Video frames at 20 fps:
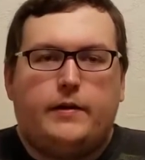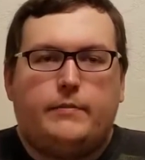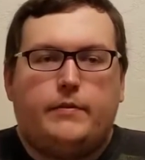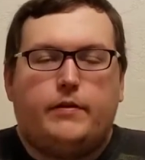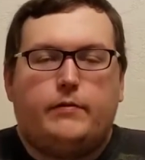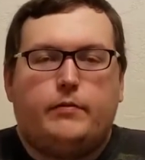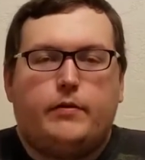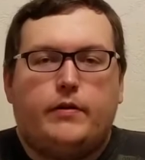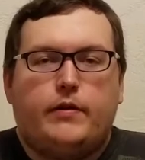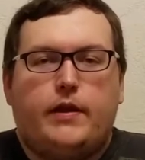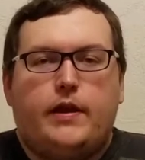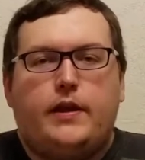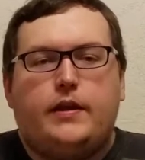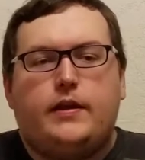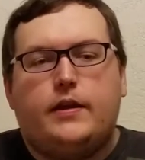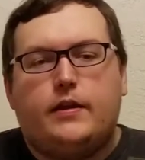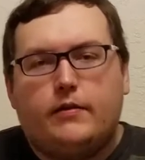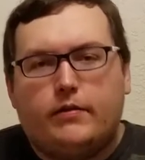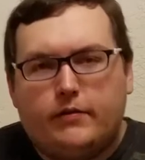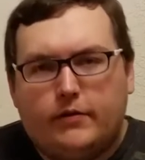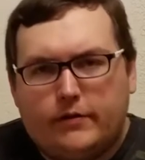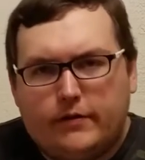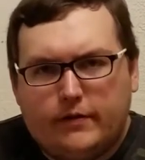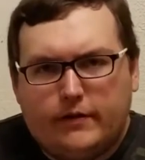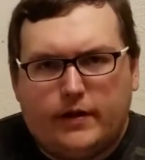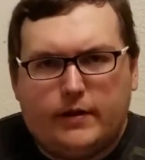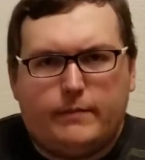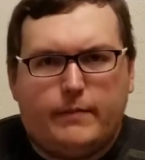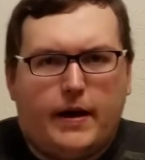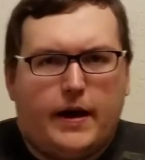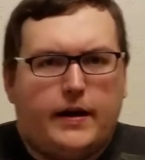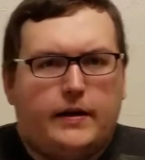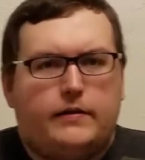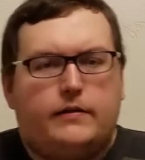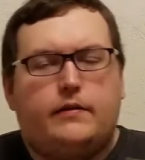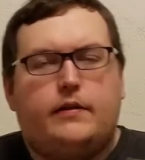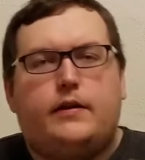This was a Kickstarter that I backed,